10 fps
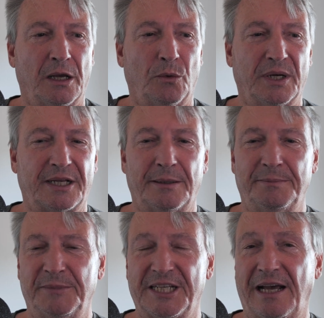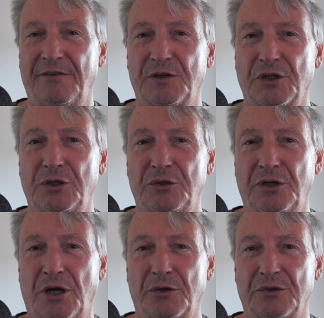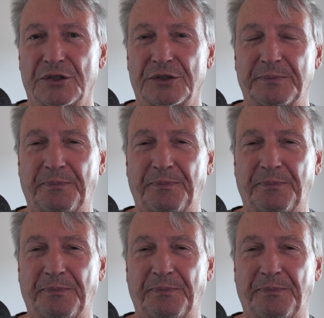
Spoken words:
What comes after, who knows?